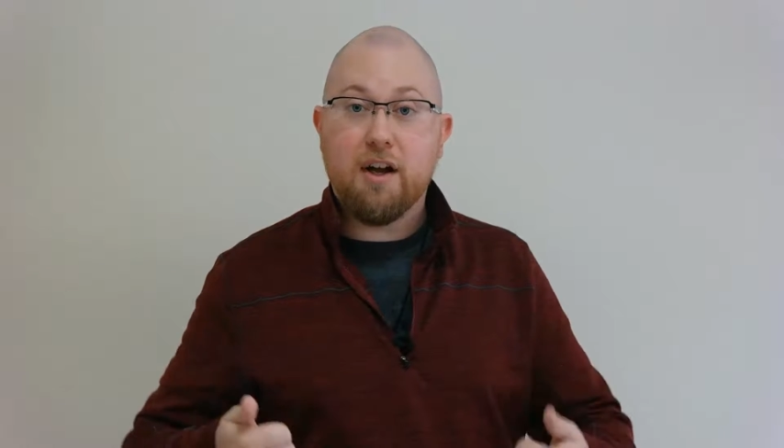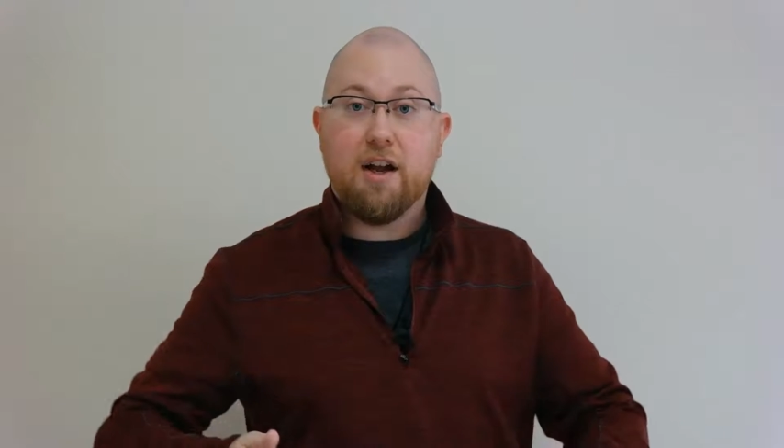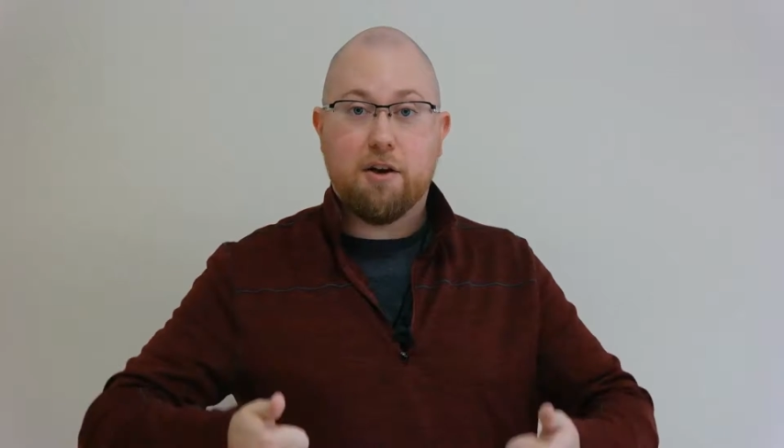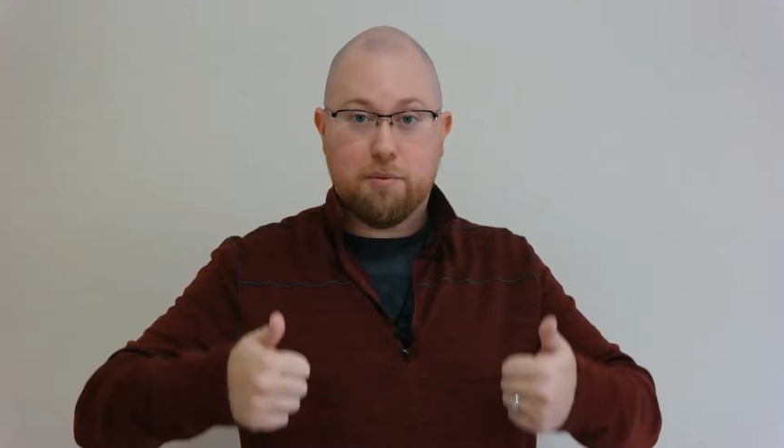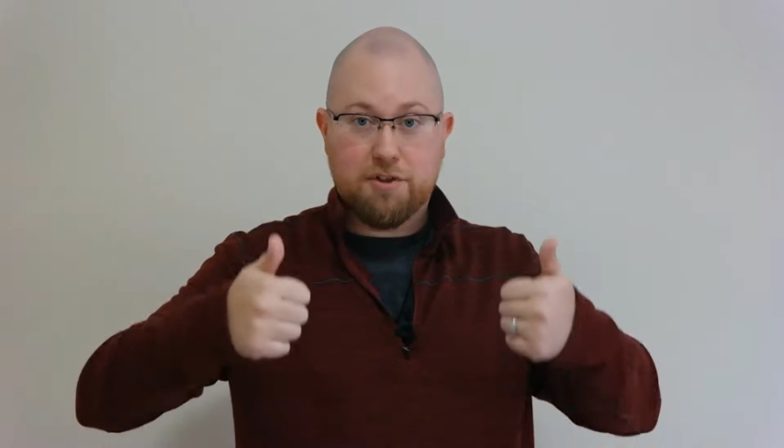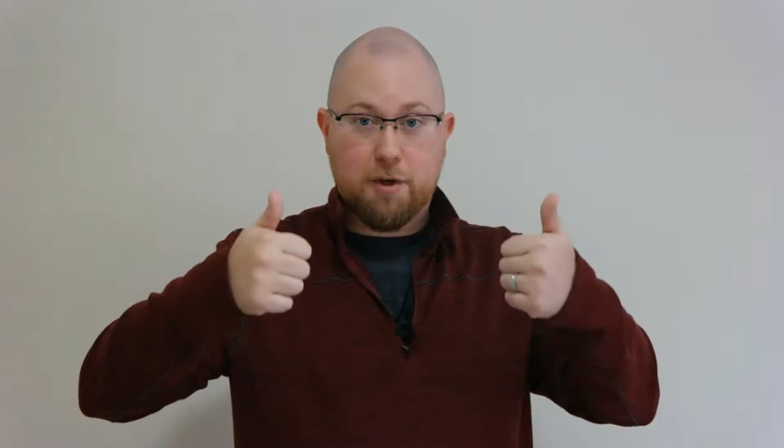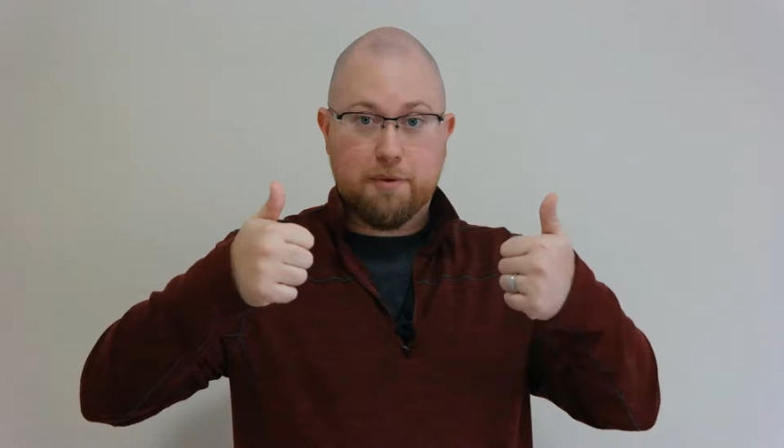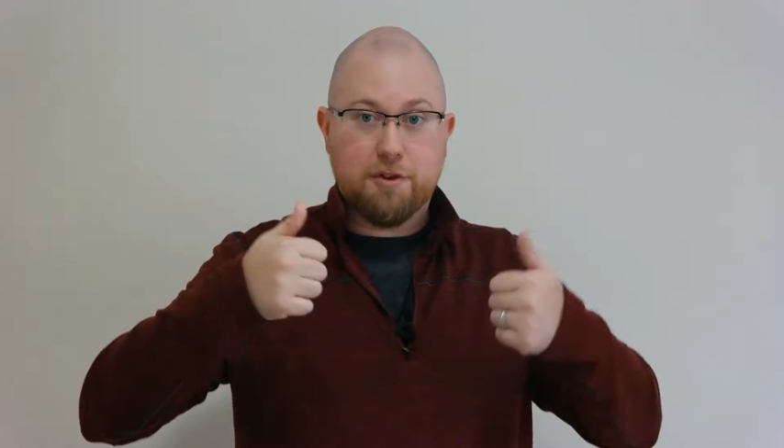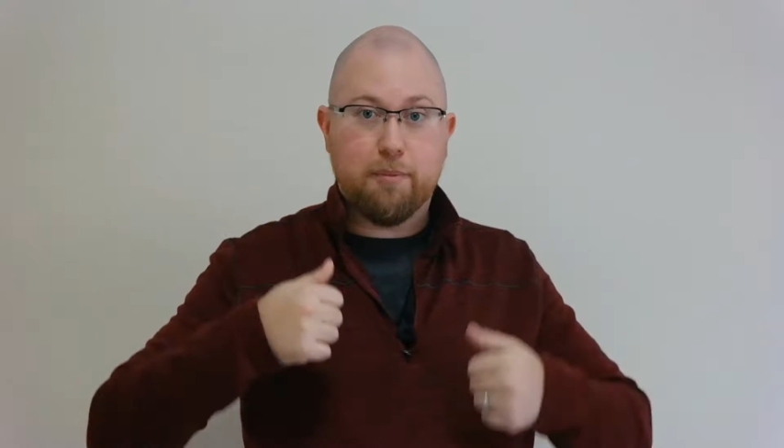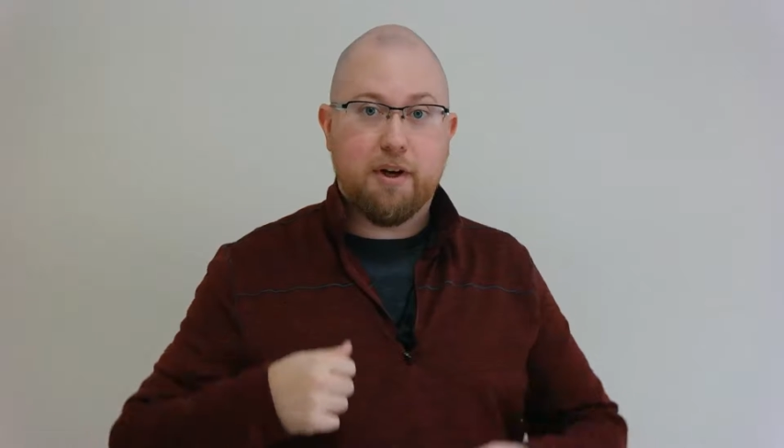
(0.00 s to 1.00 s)
on and was able
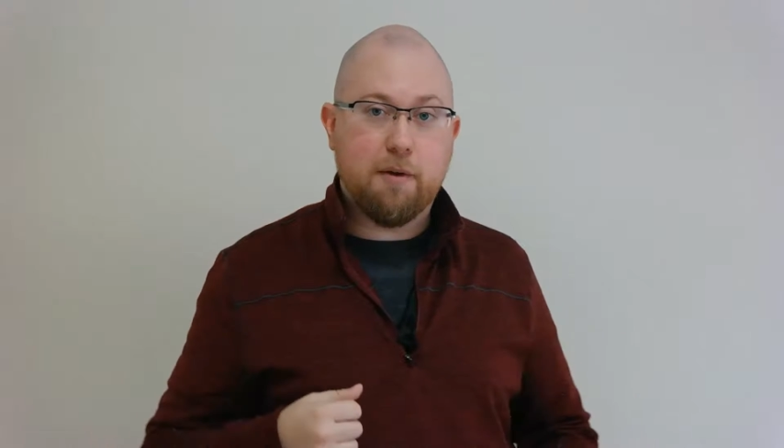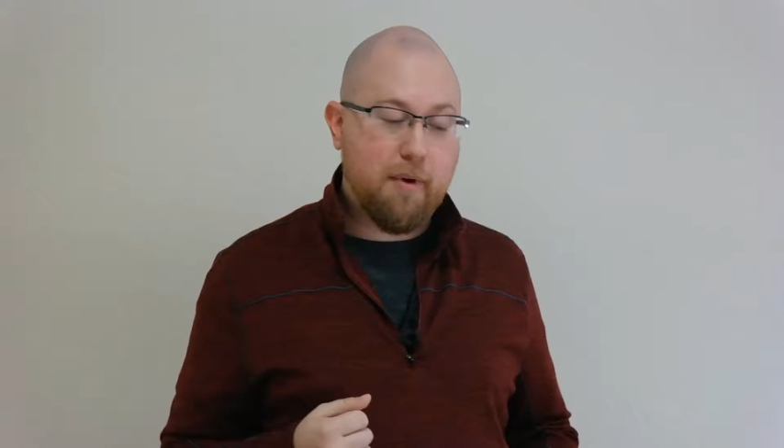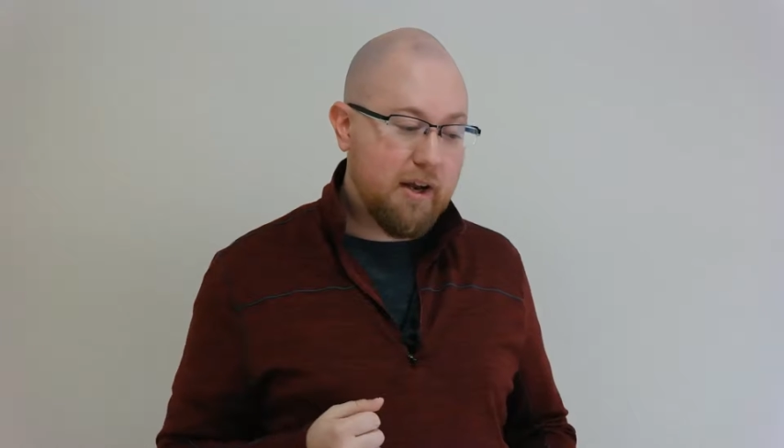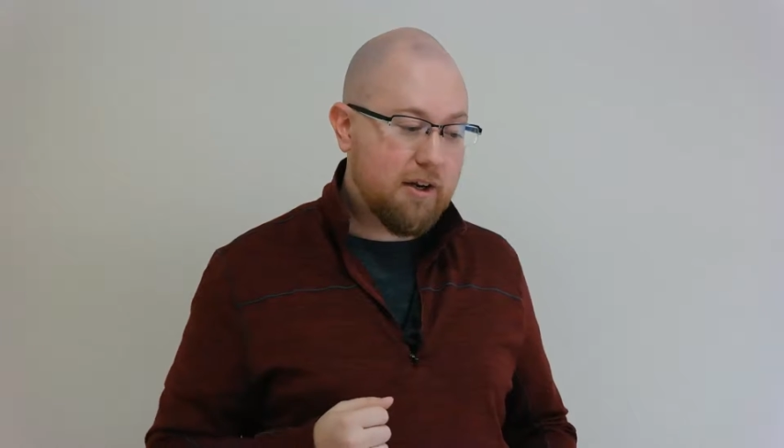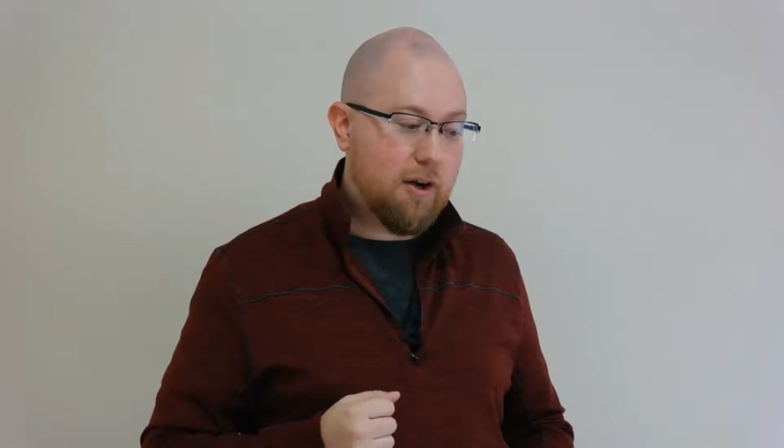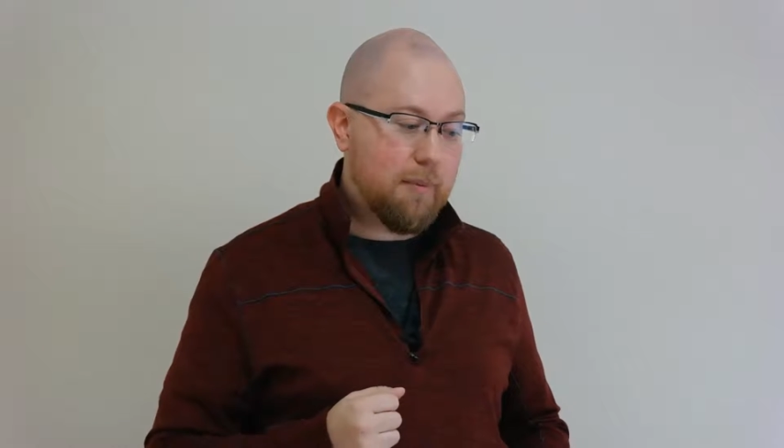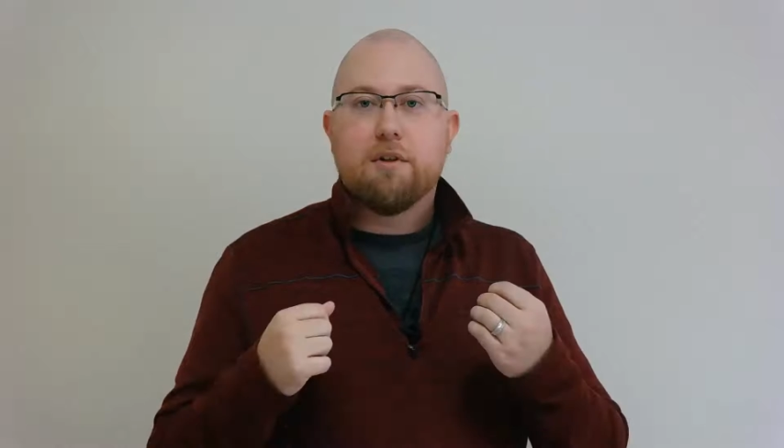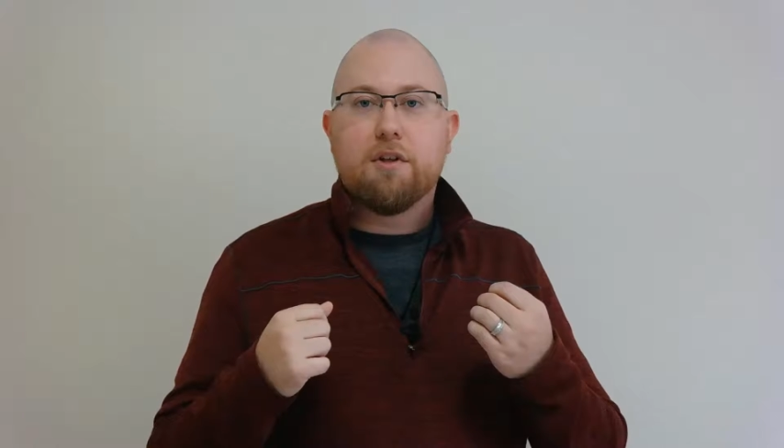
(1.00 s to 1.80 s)
to bring it back up.